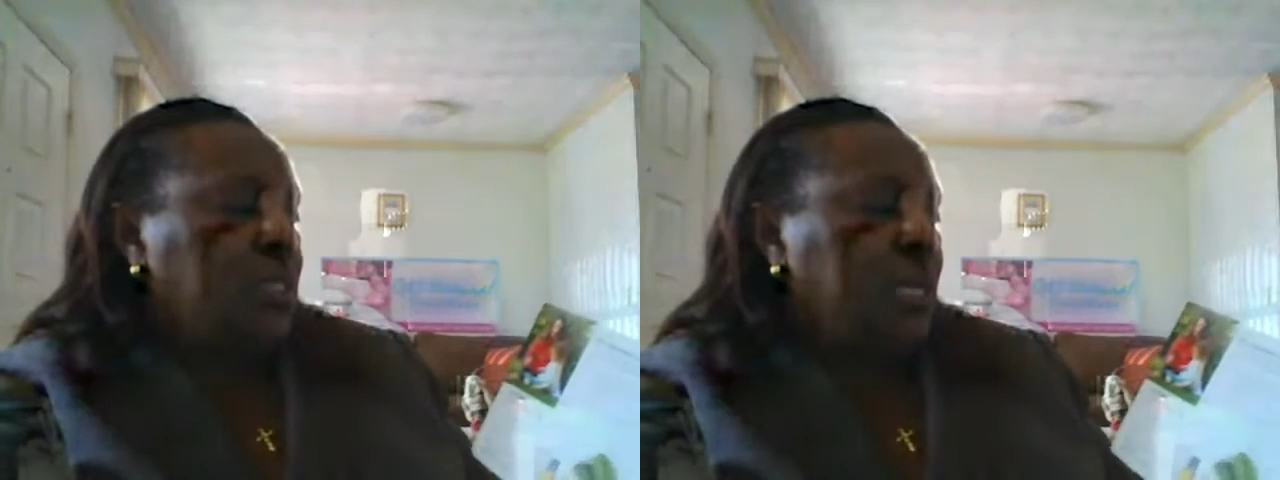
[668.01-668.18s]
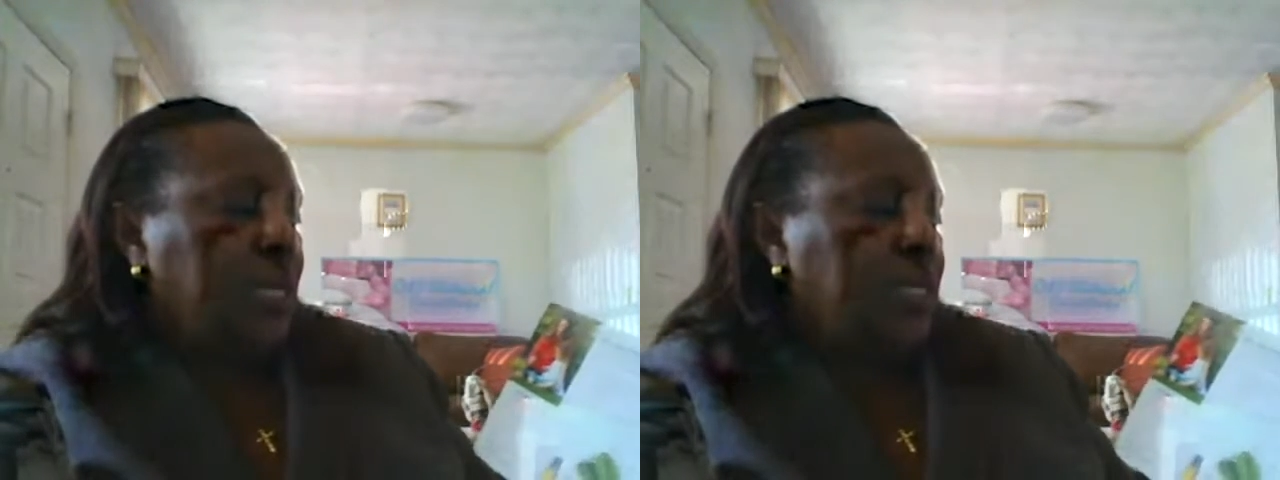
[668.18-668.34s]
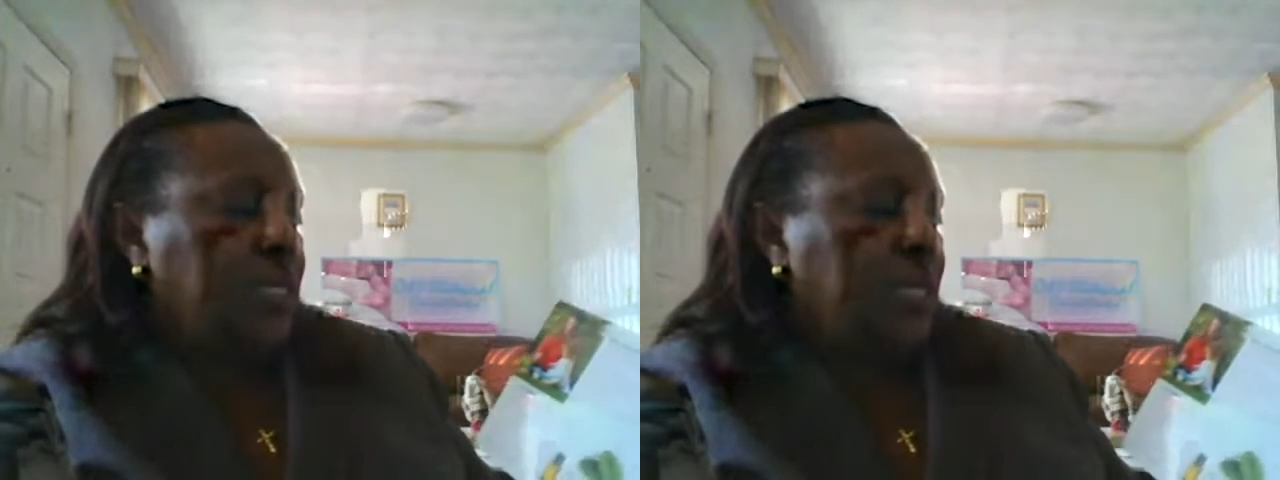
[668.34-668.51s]

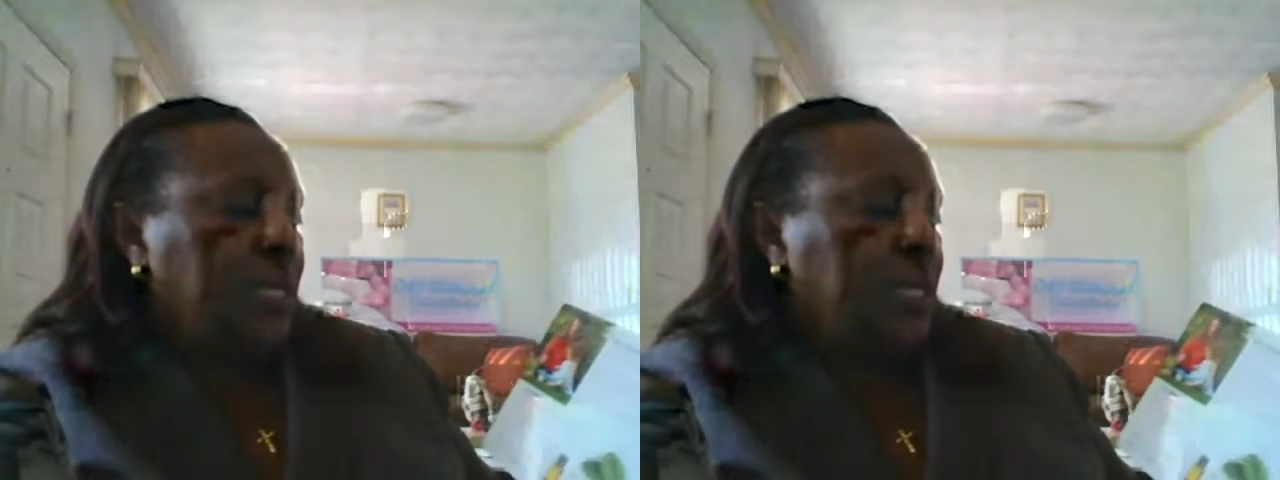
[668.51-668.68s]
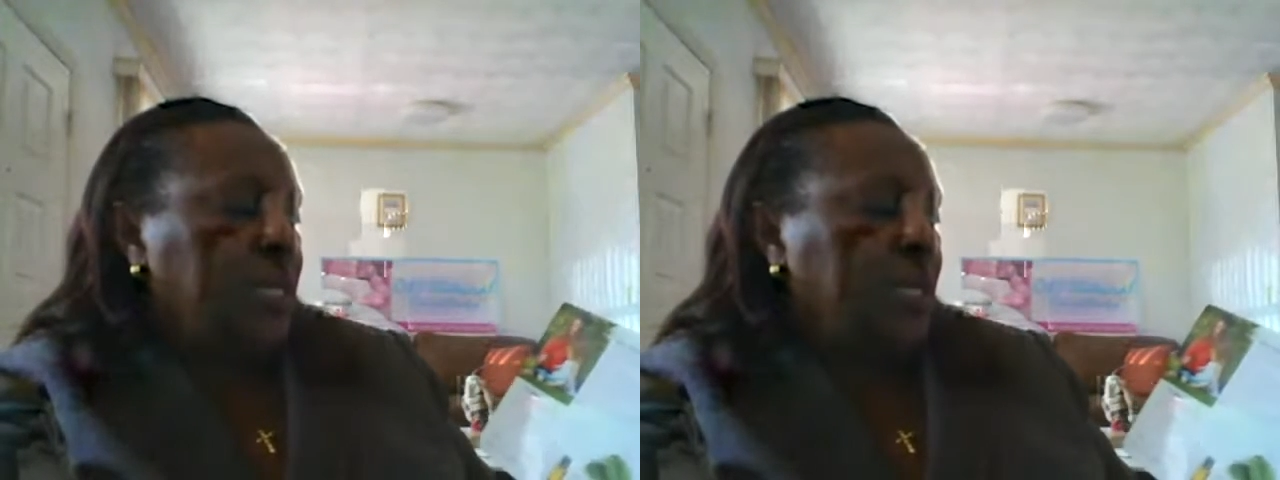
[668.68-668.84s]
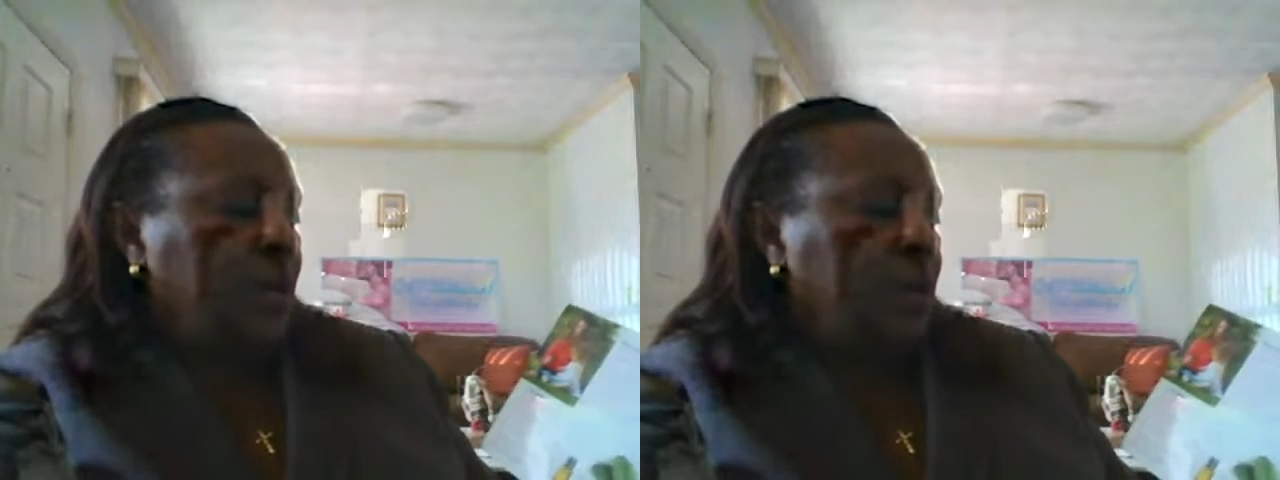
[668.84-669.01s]
testing,
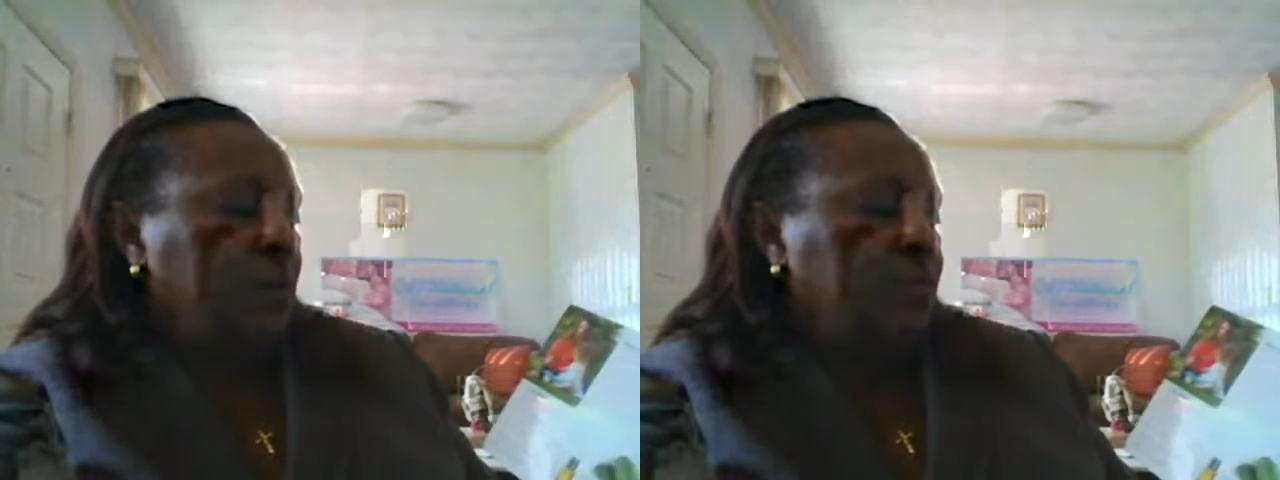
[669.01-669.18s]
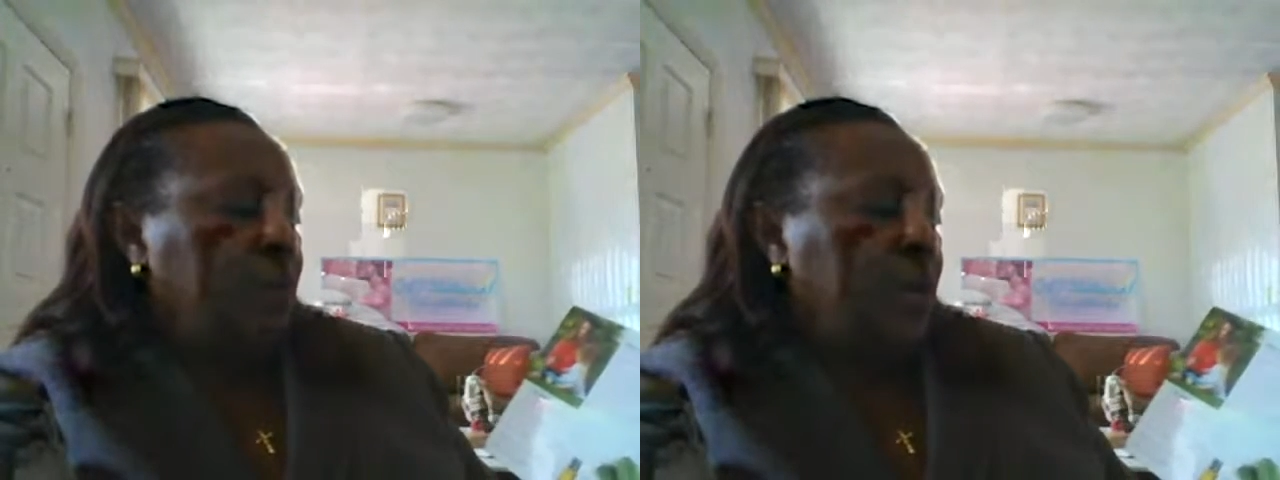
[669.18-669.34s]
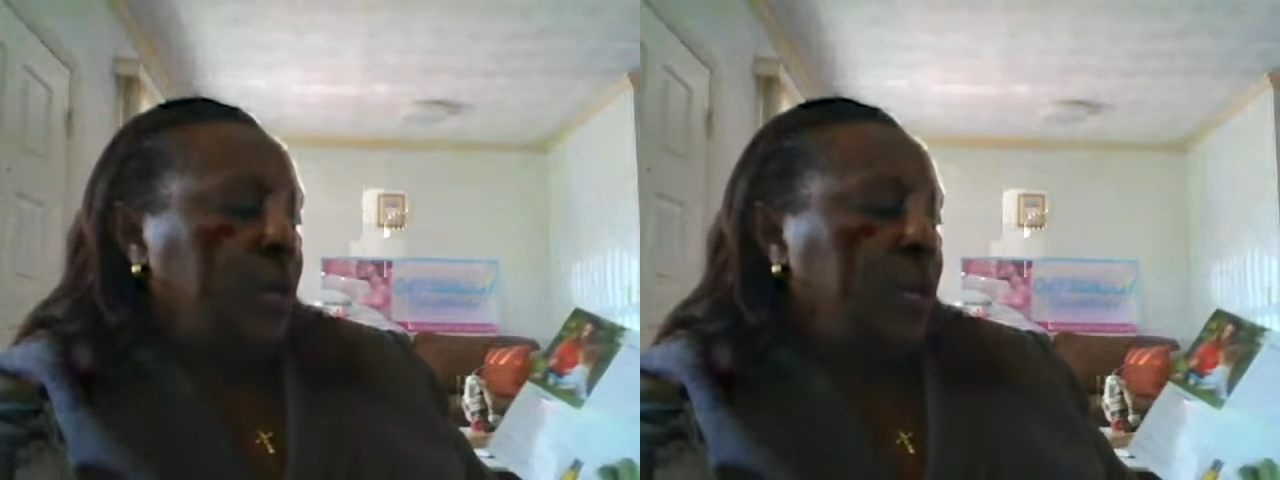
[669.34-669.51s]

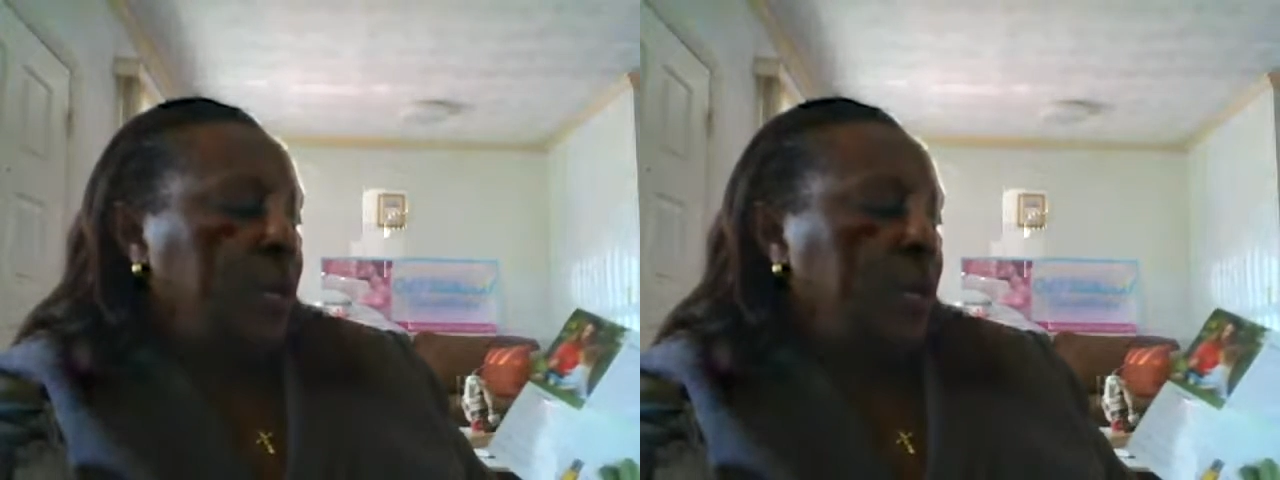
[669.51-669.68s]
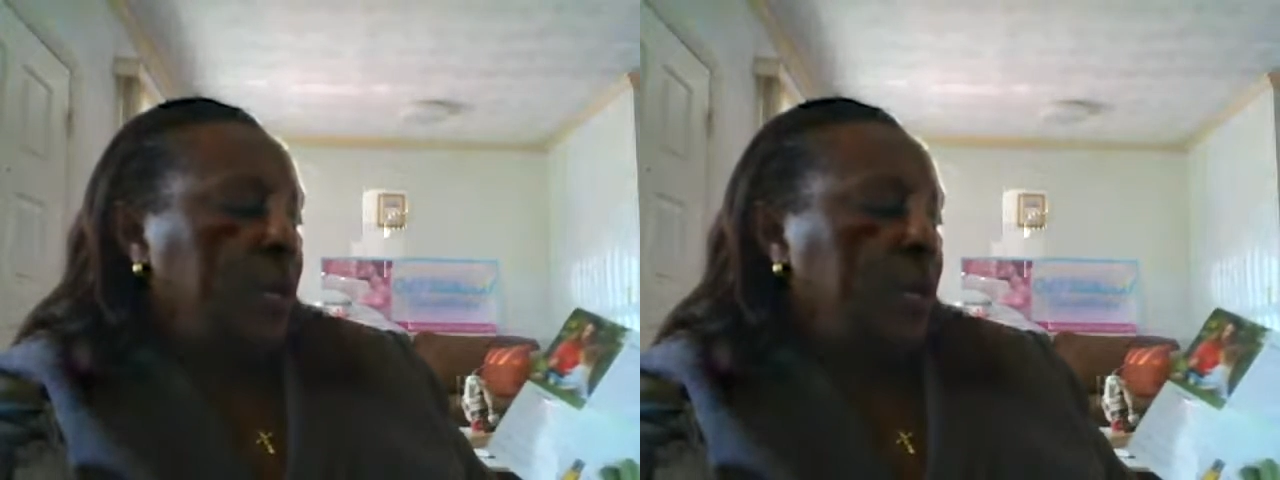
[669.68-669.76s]
clarifying,